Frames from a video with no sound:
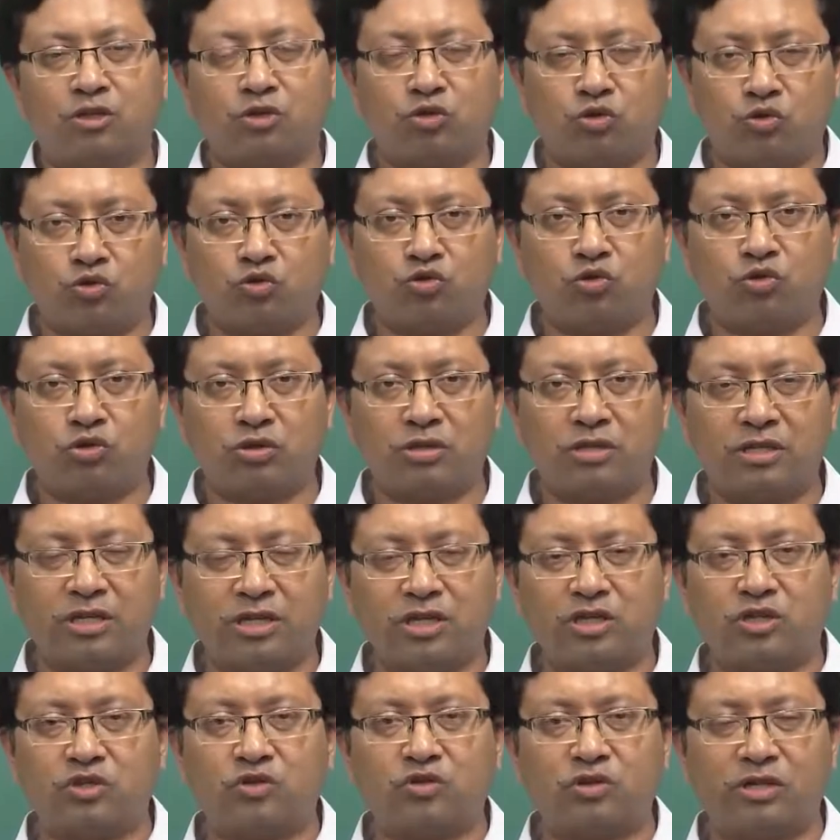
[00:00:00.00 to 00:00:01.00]
So, those
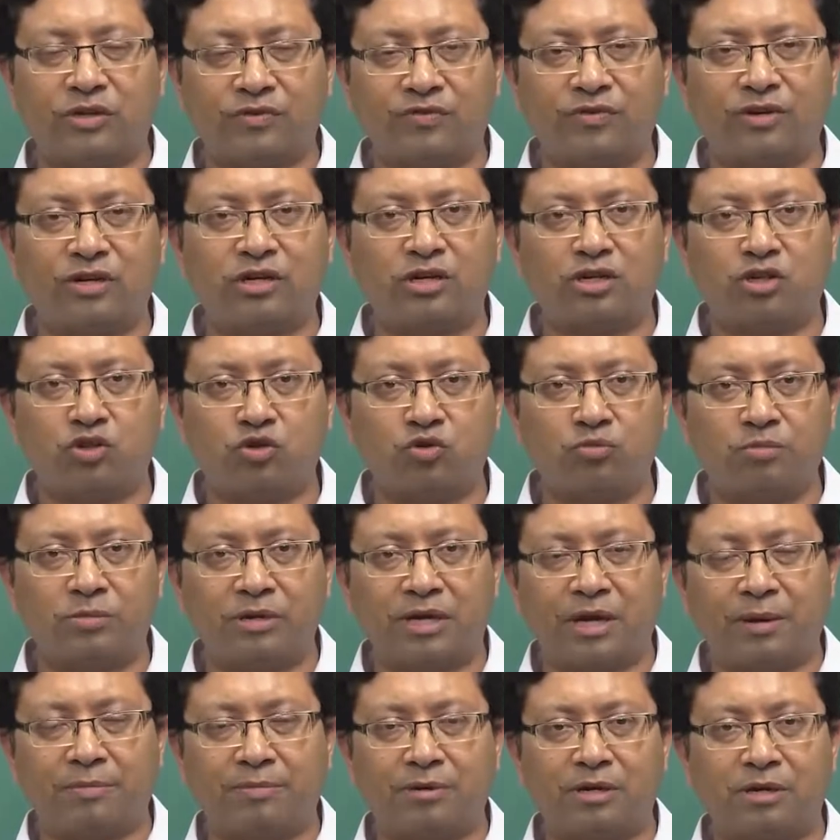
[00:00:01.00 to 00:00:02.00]
things should be
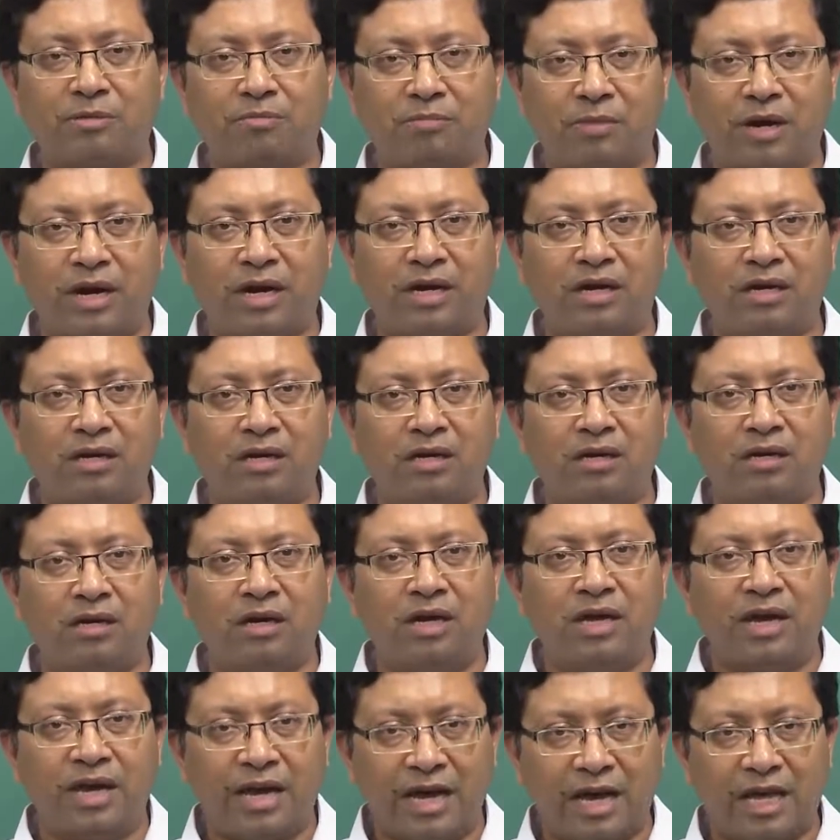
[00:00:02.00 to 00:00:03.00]
kept in mind
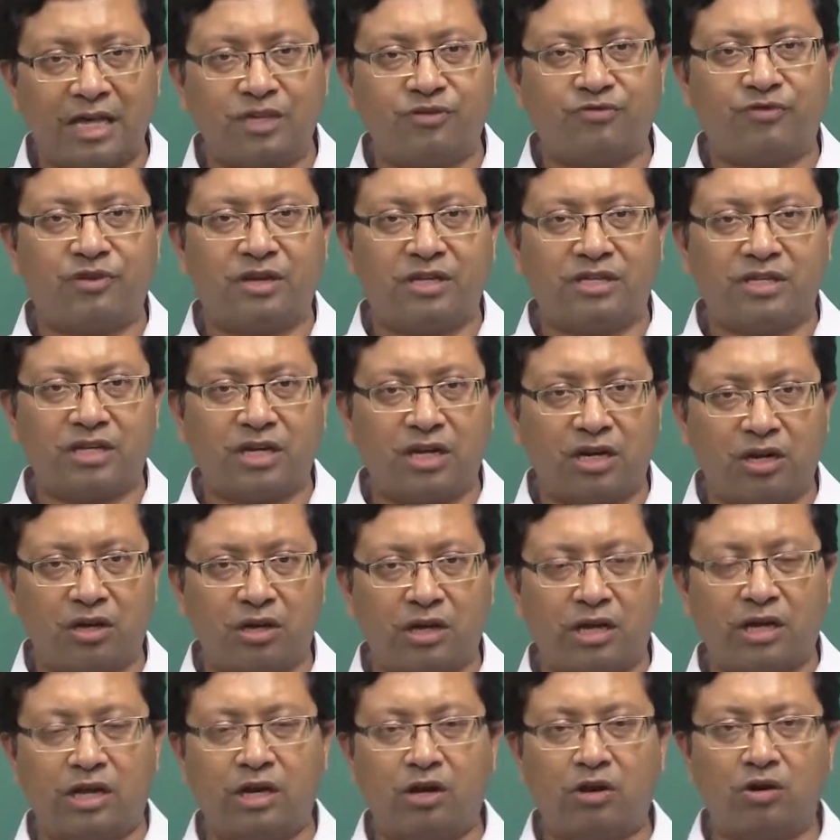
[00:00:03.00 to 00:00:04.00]
as well as
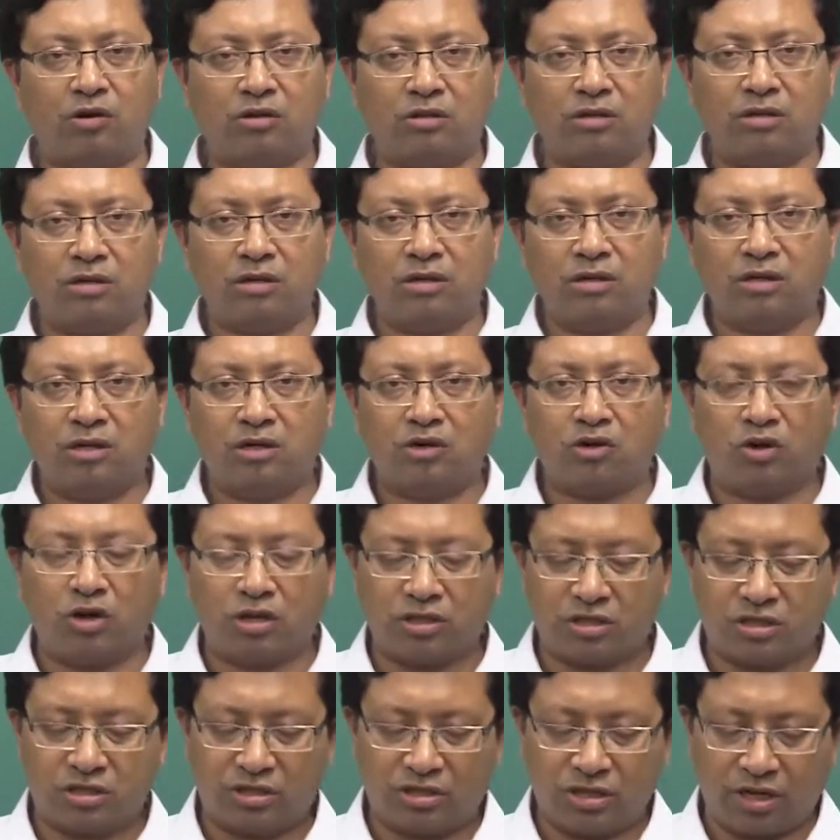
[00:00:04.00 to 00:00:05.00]
along the
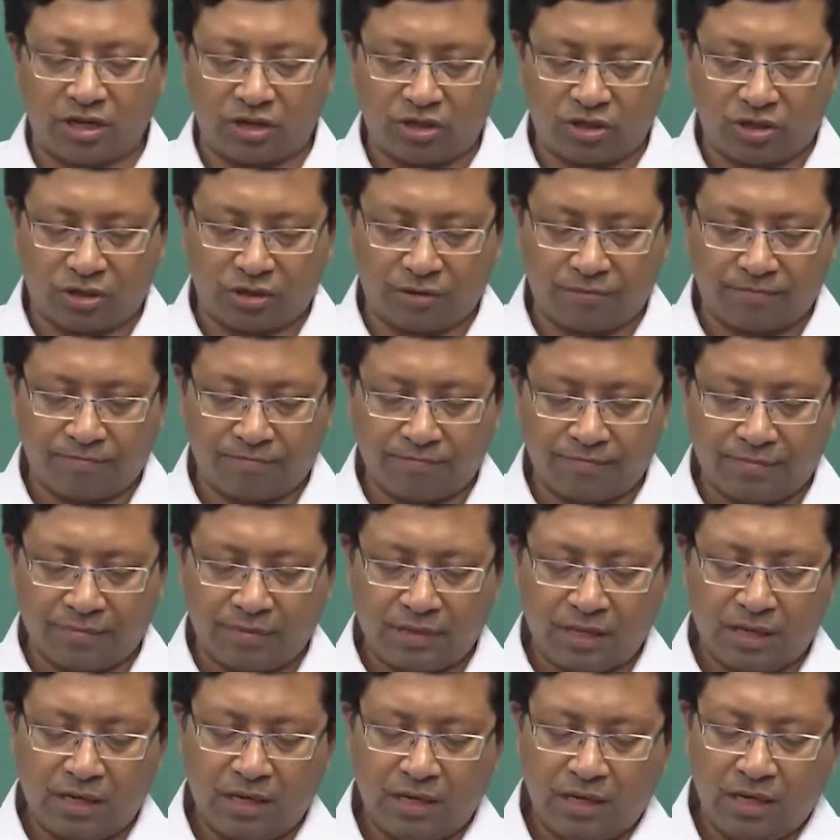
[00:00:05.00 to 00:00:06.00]
cost structure.
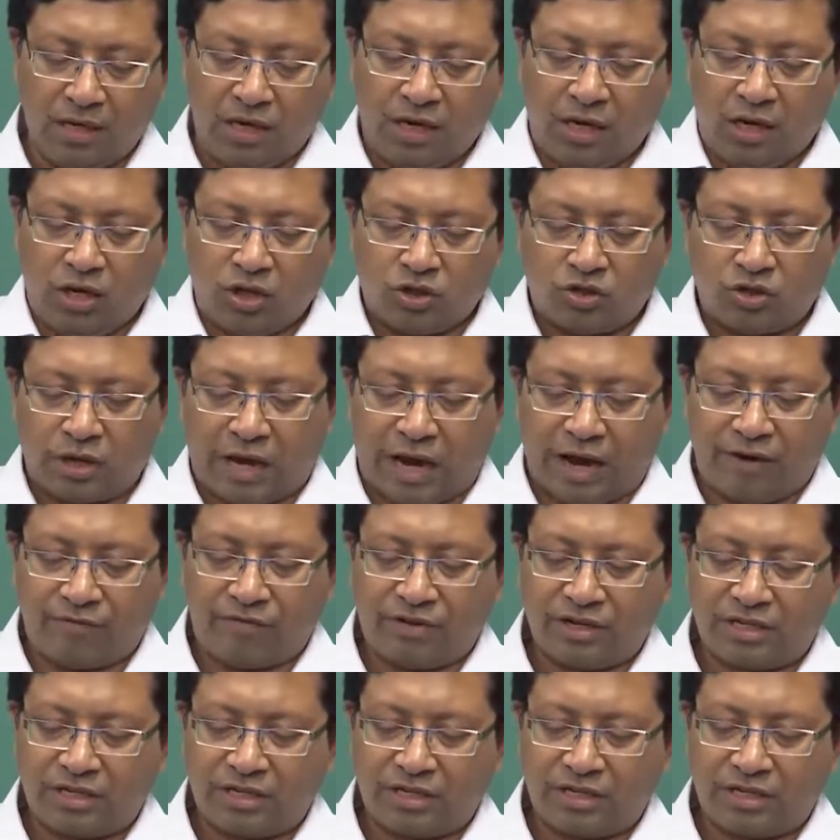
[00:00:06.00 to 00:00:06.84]
So, average